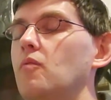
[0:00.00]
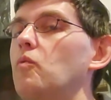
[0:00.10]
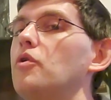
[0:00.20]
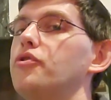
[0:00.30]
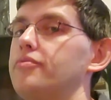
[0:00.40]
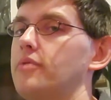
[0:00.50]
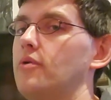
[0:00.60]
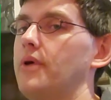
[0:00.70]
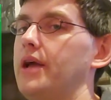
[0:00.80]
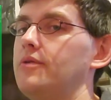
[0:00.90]
will
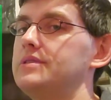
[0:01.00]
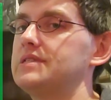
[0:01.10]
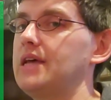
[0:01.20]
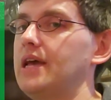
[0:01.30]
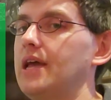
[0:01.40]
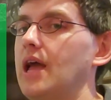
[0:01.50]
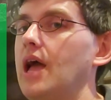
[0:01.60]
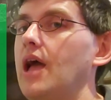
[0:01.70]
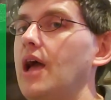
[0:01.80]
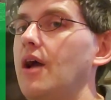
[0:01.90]
throw at you and say,
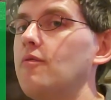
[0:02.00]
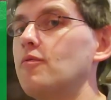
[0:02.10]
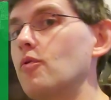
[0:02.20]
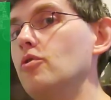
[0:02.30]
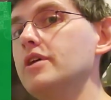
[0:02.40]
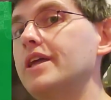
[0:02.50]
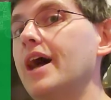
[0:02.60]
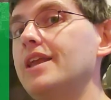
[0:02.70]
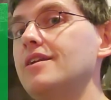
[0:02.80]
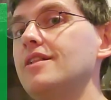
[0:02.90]
roll
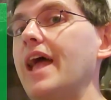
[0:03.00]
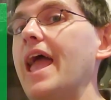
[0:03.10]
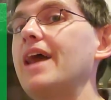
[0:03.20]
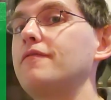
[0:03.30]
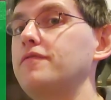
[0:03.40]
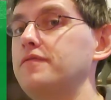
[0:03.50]
again and I'll add